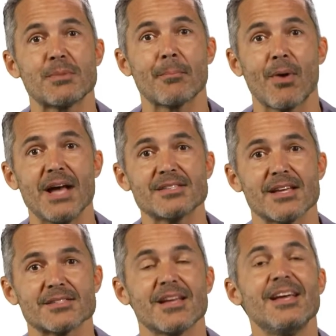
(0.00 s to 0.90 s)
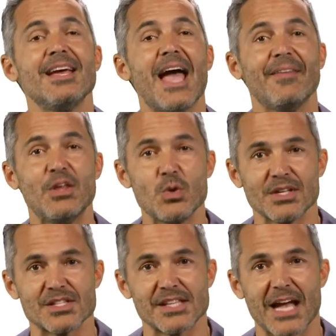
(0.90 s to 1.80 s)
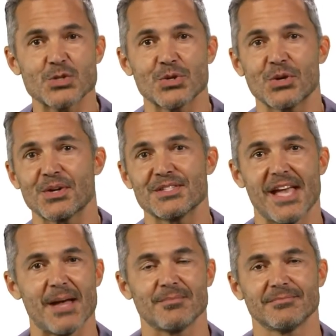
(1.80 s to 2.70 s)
been processed and that you can schedule your exam.